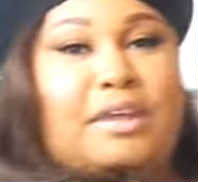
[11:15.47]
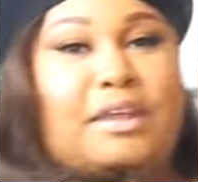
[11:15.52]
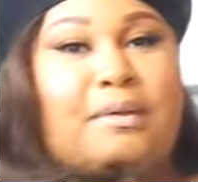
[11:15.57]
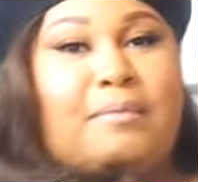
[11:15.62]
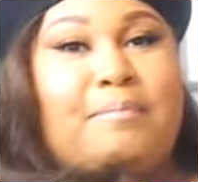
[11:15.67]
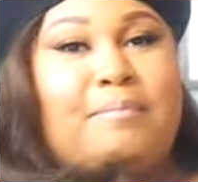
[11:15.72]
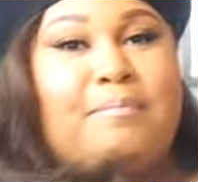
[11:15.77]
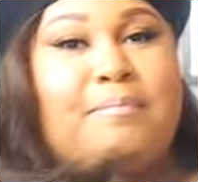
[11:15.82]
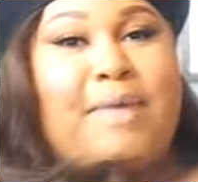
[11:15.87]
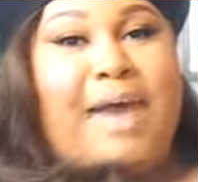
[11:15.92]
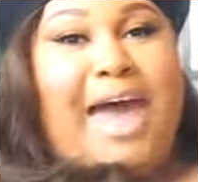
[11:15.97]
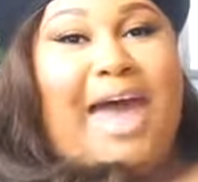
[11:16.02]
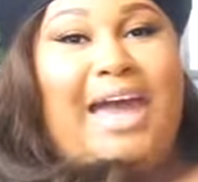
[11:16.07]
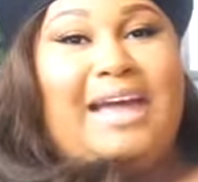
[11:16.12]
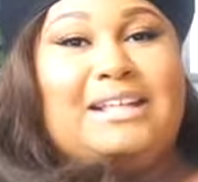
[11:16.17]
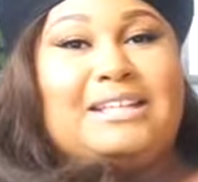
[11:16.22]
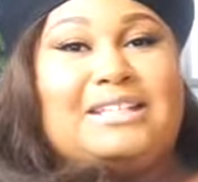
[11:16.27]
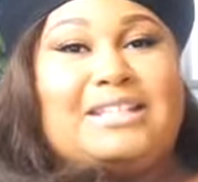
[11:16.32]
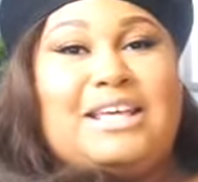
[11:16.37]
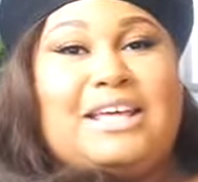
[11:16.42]

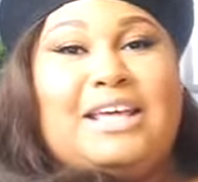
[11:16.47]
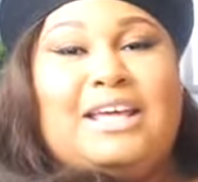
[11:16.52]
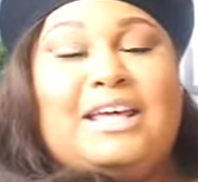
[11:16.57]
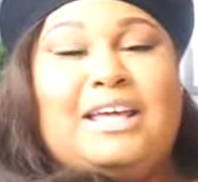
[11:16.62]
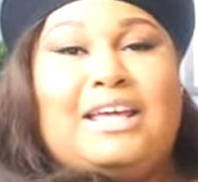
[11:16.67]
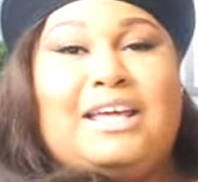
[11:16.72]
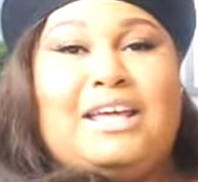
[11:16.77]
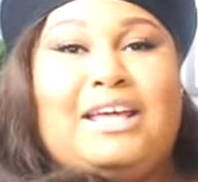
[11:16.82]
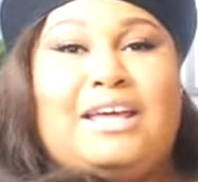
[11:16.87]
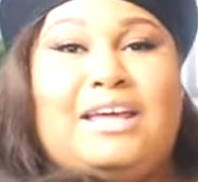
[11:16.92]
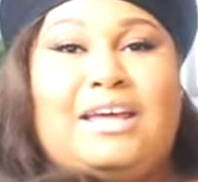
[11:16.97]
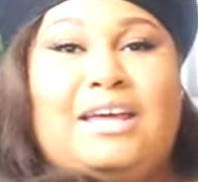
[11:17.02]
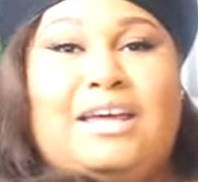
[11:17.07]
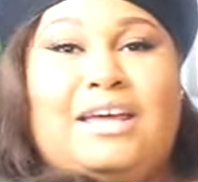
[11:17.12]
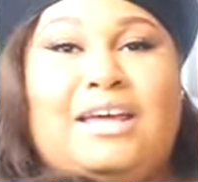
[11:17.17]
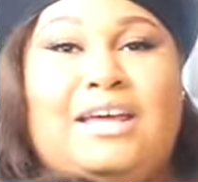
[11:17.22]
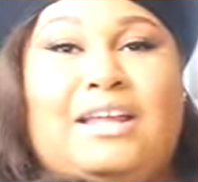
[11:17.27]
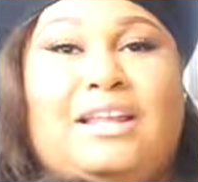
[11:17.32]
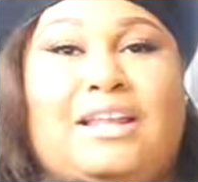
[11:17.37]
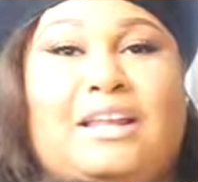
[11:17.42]
matte
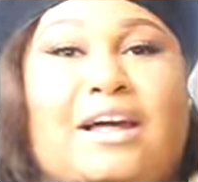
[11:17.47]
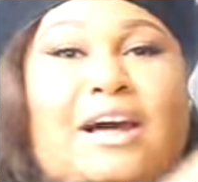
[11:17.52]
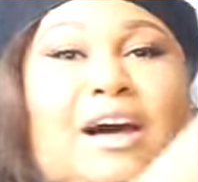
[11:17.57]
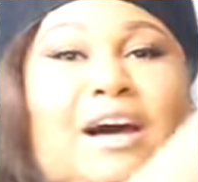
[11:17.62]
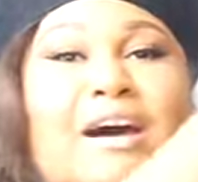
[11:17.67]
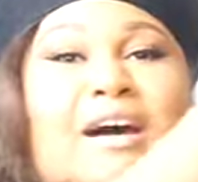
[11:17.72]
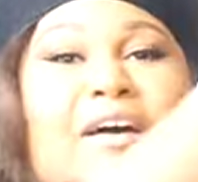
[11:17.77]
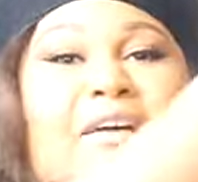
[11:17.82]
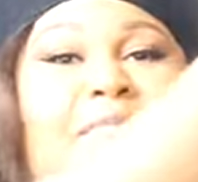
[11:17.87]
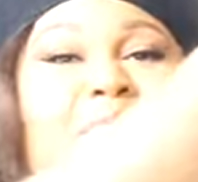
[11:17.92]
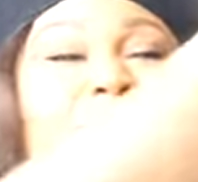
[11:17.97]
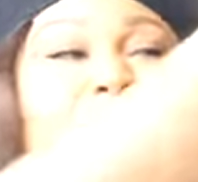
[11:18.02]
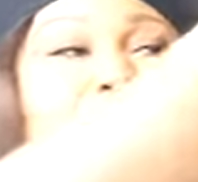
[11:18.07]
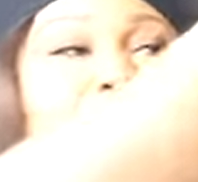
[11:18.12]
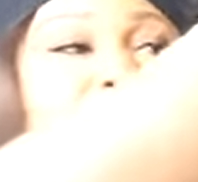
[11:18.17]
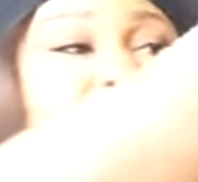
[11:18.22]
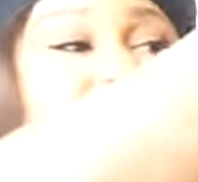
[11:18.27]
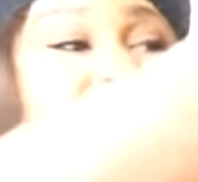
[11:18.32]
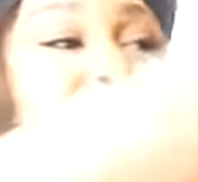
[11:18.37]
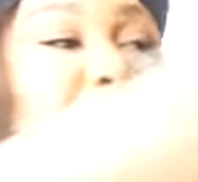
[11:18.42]

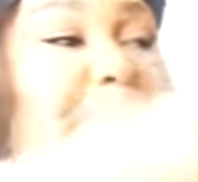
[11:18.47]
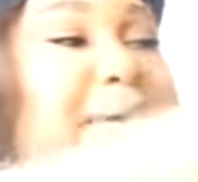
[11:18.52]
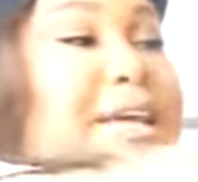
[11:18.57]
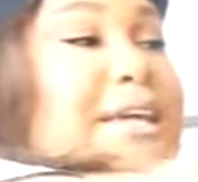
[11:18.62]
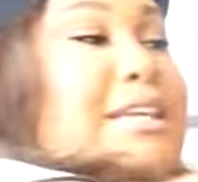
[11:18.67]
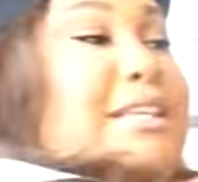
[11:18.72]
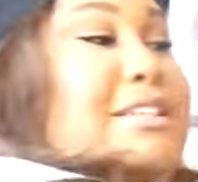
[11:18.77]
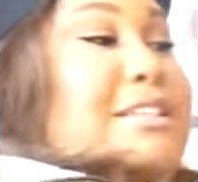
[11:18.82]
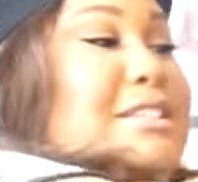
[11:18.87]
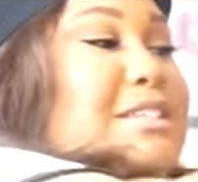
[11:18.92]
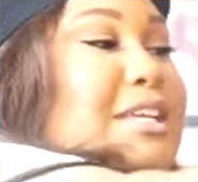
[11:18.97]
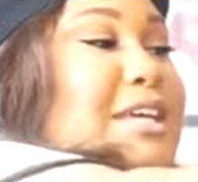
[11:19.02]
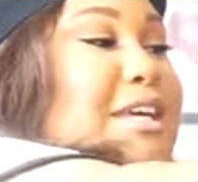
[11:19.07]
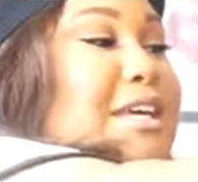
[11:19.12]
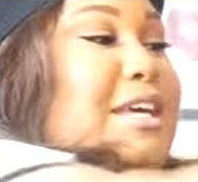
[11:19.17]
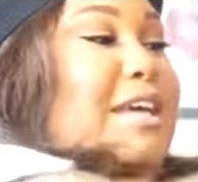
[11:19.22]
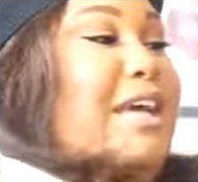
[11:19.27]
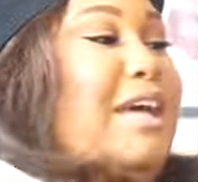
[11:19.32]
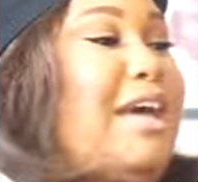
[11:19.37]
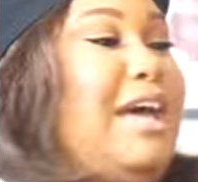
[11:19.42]
lippies
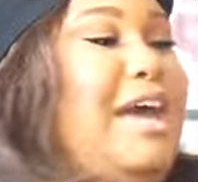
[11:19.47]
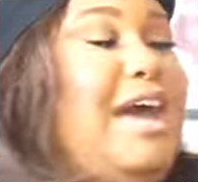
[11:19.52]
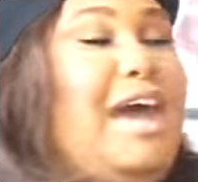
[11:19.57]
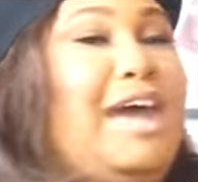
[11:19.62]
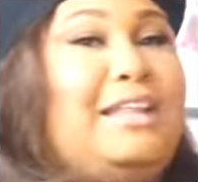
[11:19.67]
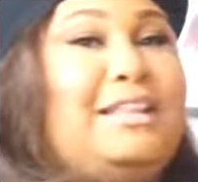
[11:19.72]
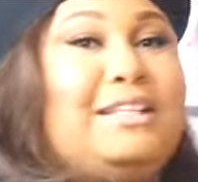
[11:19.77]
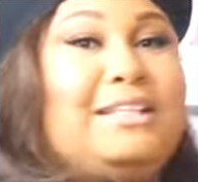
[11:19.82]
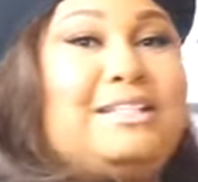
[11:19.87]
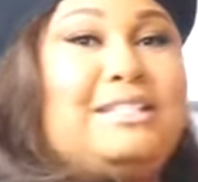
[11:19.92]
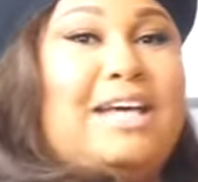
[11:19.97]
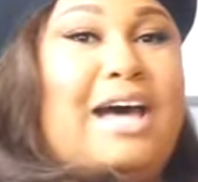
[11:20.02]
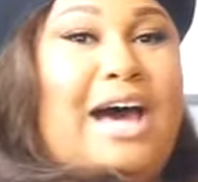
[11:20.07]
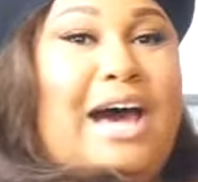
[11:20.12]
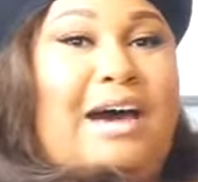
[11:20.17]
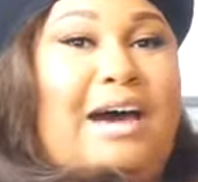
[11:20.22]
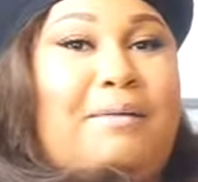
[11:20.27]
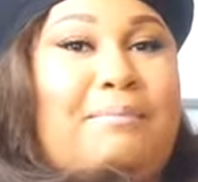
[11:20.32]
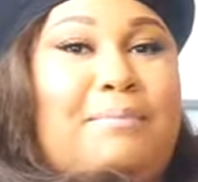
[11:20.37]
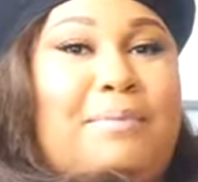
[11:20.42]
at the
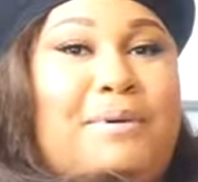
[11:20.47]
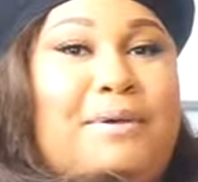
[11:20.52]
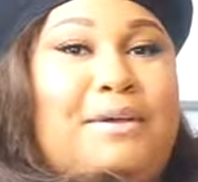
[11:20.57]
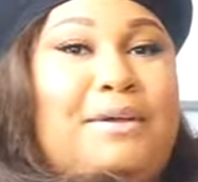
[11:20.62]
top.